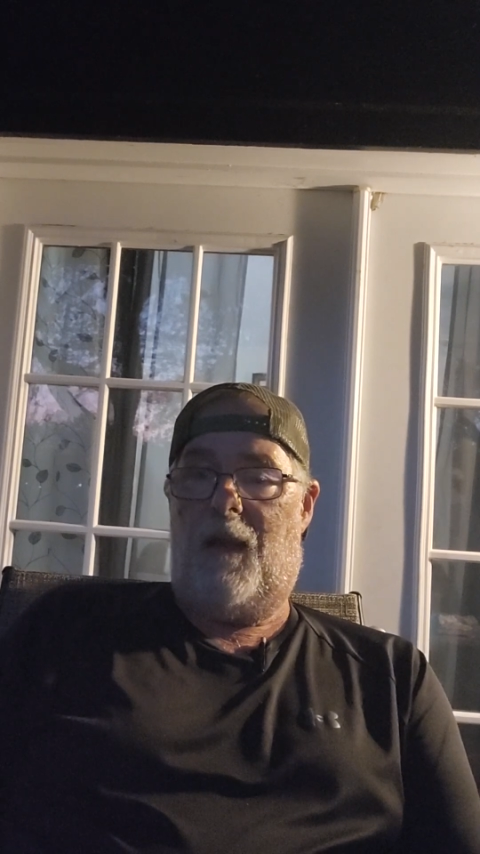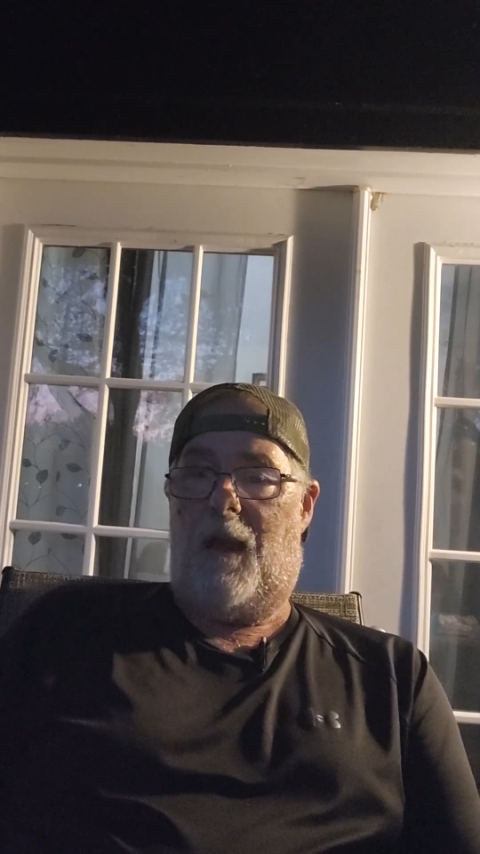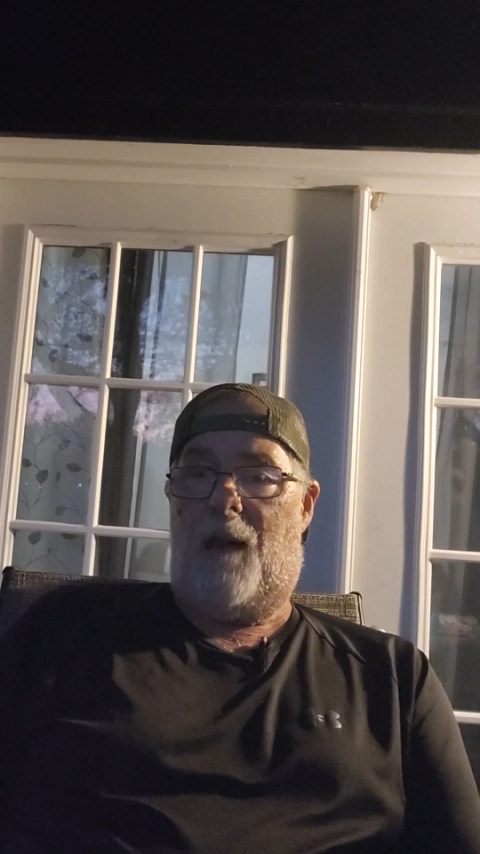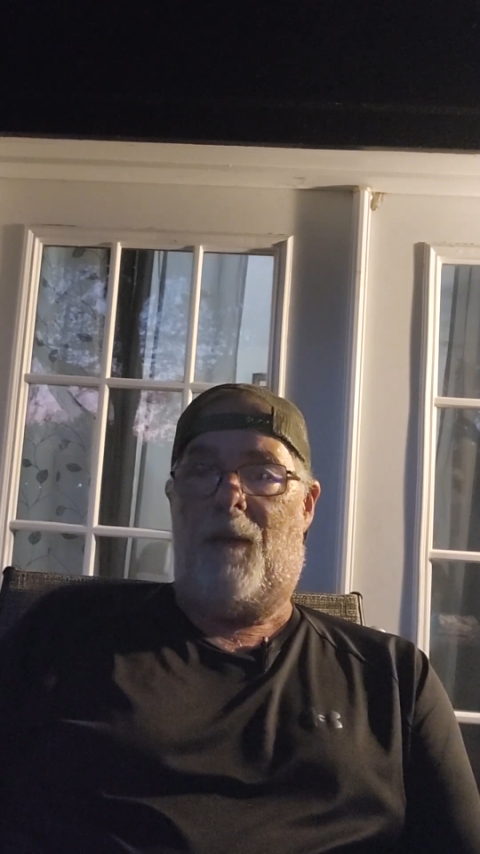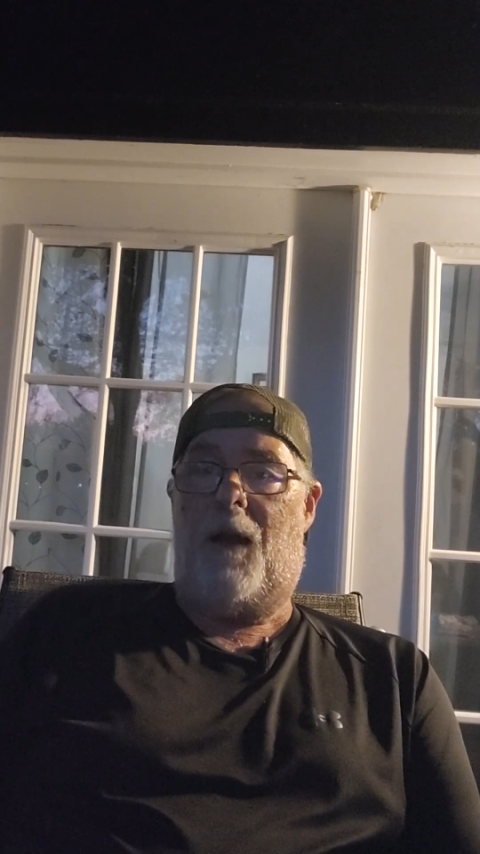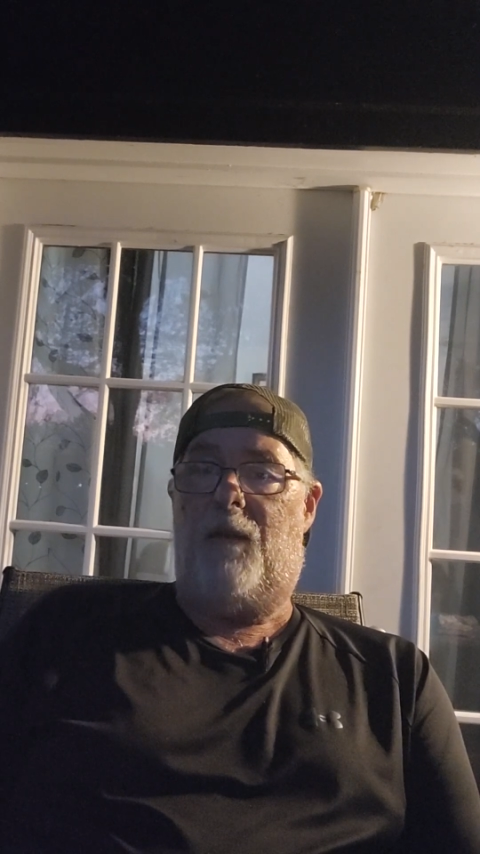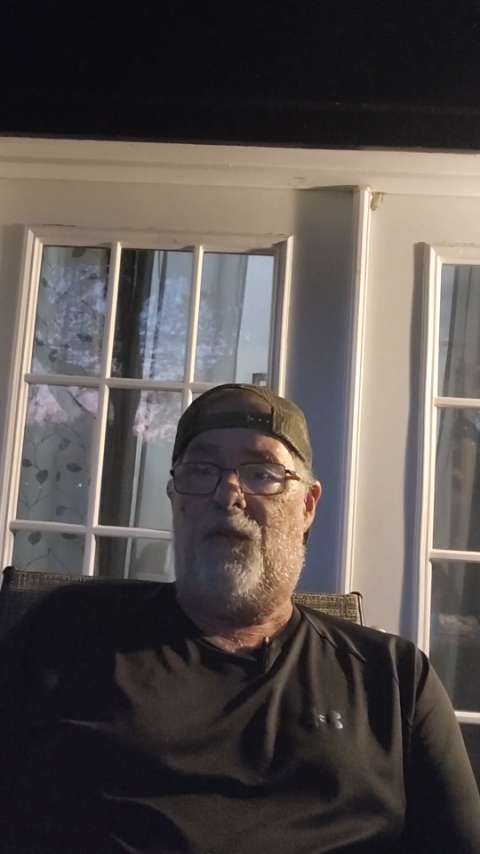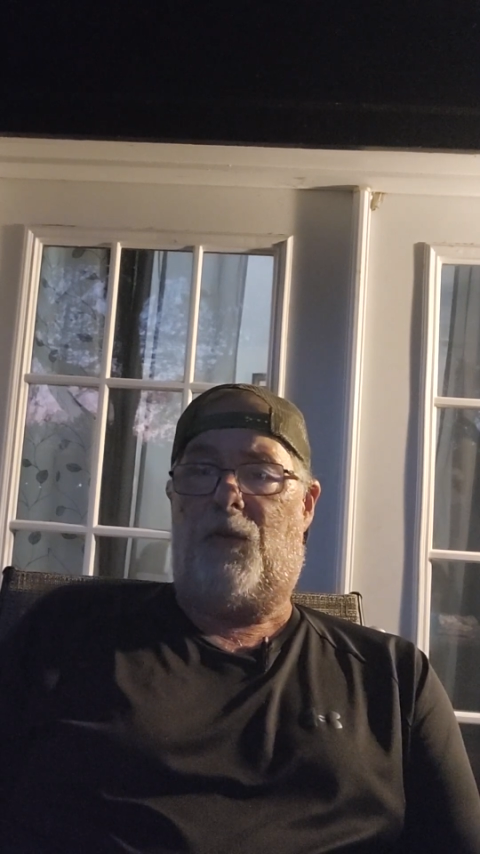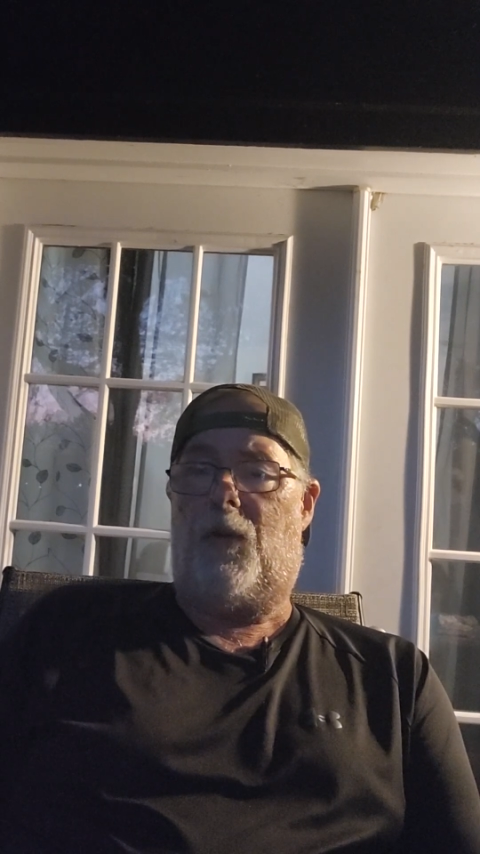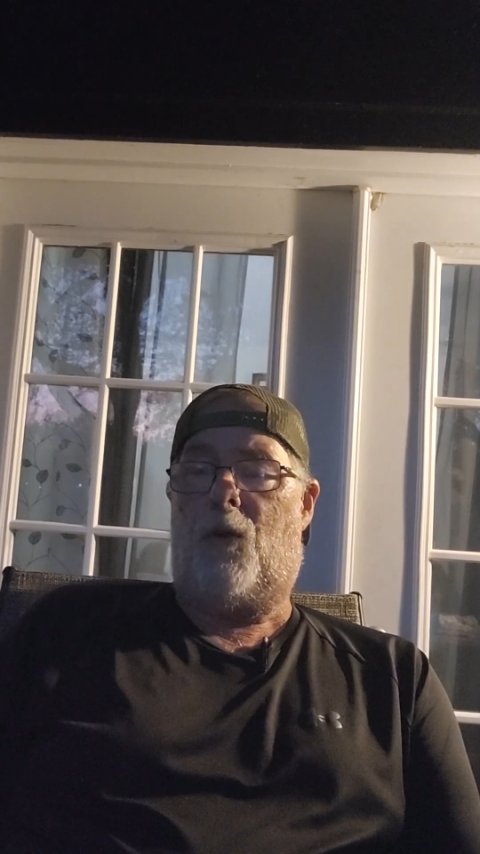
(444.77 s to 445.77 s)
and I'm not
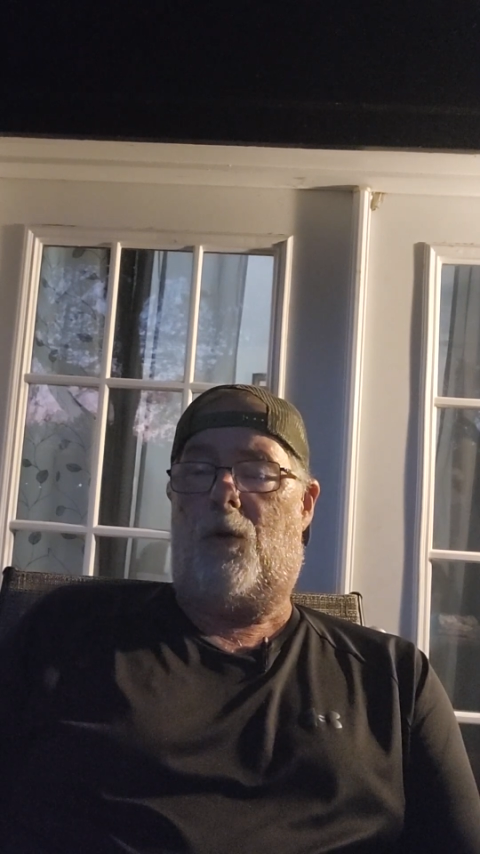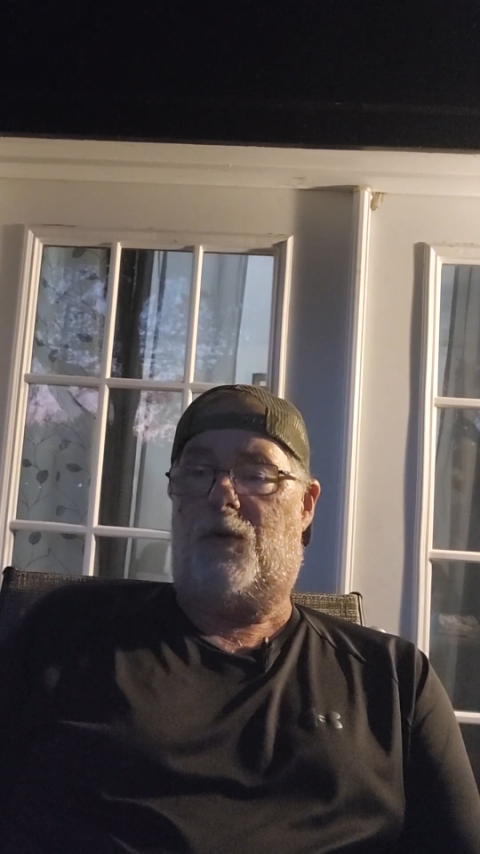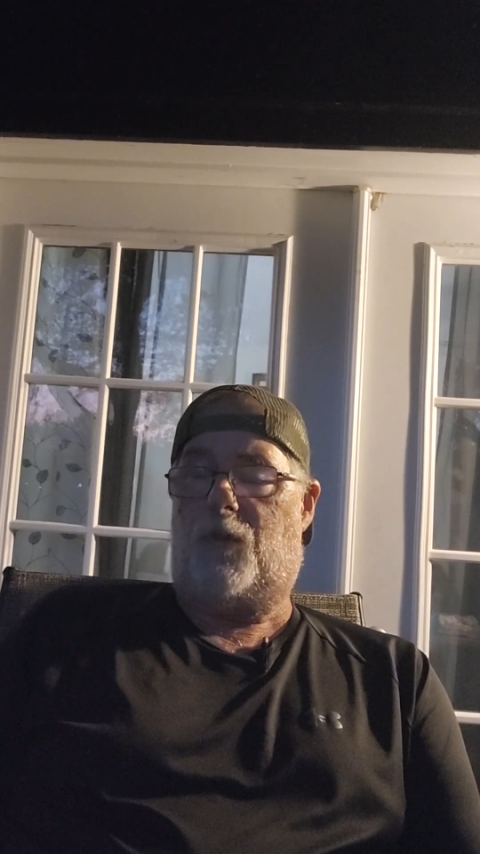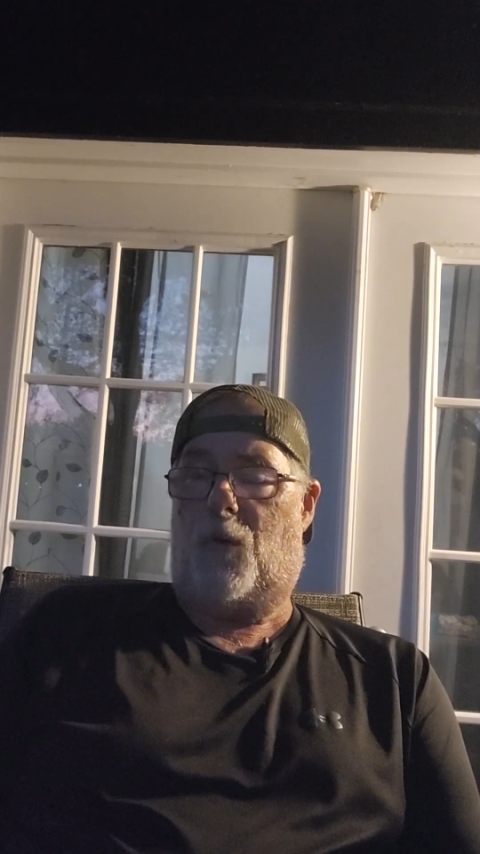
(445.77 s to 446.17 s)
even 3/4 of